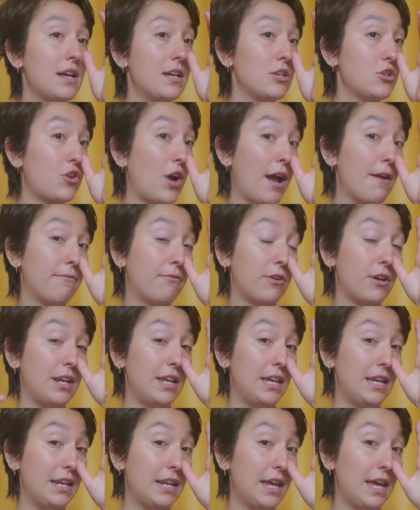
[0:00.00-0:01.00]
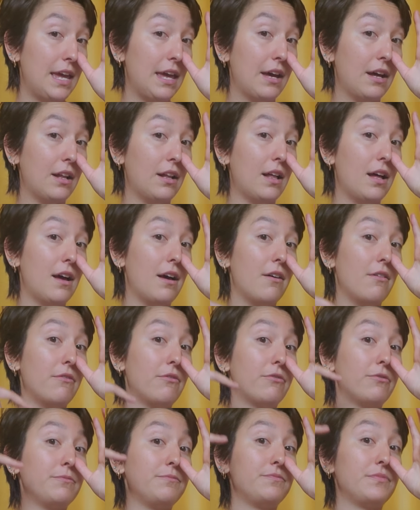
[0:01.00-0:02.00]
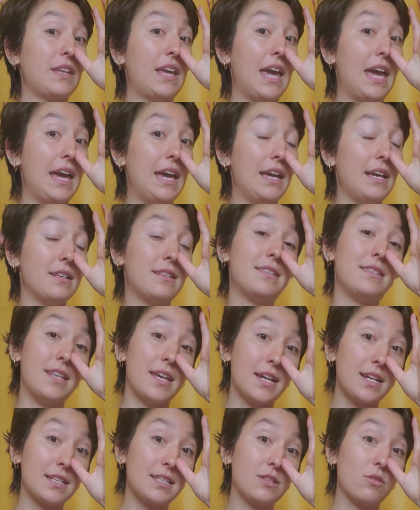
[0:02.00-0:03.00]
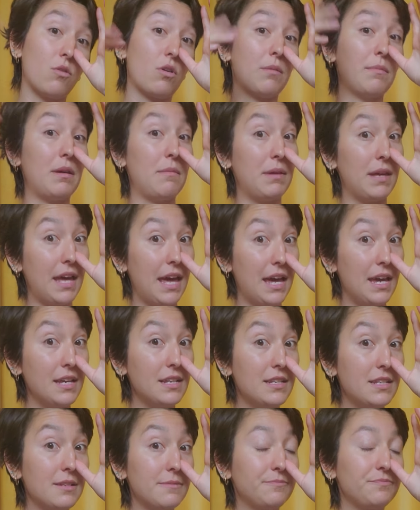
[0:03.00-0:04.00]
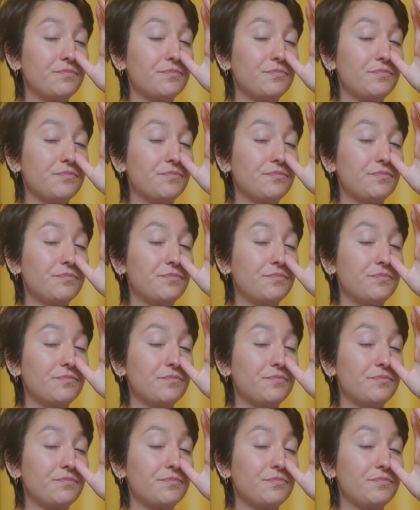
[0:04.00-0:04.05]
try for an inhale of 6 or maybe 8,